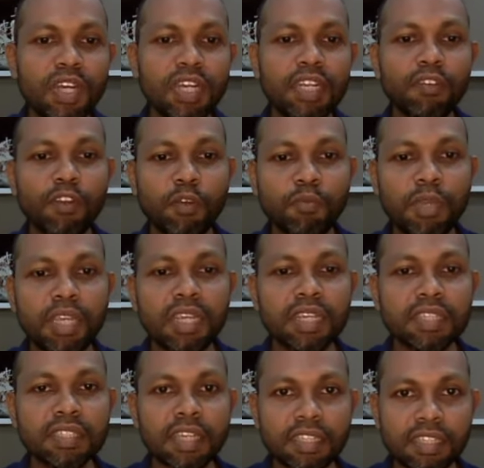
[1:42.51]

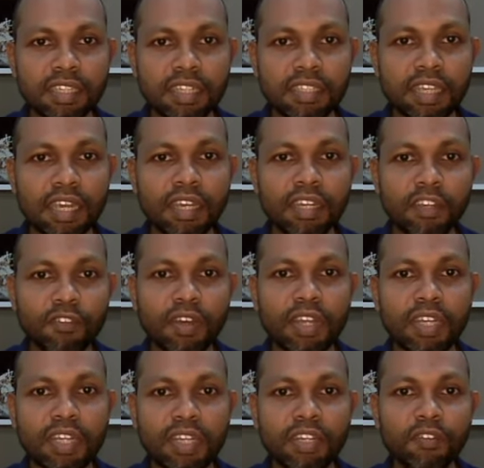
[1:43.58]
developing such a
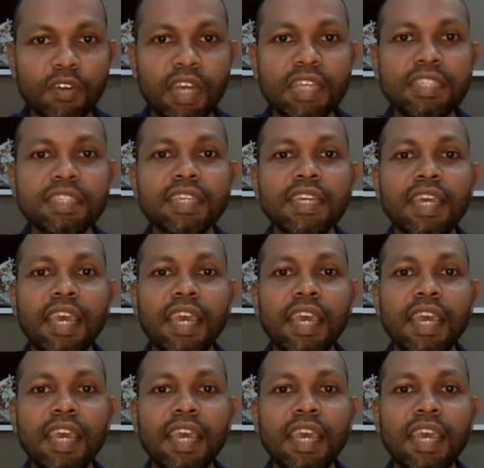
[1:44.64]
device.